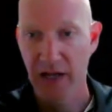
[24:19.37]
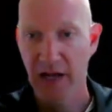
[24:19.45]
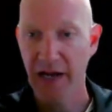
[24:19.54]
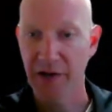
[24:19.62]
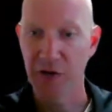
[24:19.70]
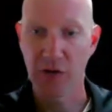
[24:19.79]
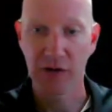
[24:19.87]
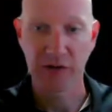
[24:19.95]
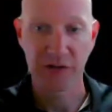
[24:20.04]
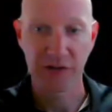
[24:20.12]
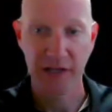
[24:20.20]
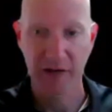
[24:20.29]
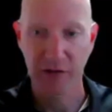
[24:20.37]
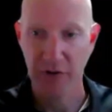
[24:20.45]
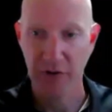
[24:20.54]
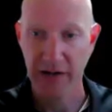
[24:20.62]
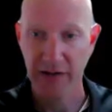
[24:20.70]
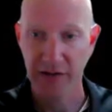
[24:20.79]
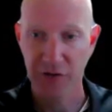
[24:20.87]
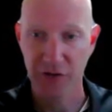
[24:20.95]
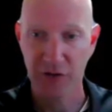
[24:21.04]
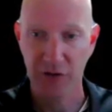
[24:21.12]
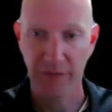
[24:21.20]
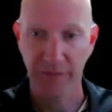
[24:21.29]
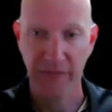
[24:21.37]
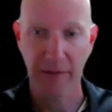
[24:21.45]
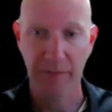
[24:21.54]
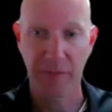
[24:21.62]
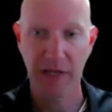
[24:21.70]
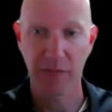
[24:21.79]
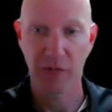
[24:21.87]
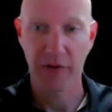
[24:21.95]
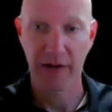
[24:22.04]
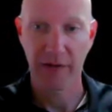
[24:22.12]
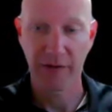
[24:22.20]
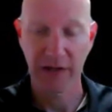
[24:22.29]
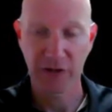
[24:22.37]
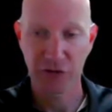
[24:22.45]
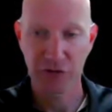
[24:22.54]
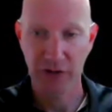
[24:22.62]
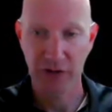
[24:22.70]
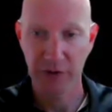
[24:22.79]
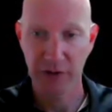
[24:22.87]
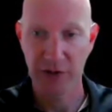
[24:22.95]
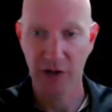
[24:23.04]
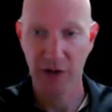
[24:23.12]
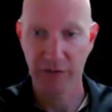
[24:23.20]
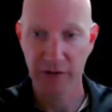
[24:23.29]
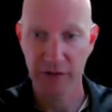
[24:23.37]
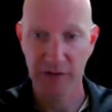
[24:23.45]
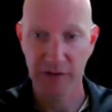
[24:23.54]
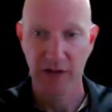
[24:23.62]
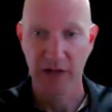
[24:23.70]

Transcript: I do understand as a practitioner that people get extremely nervous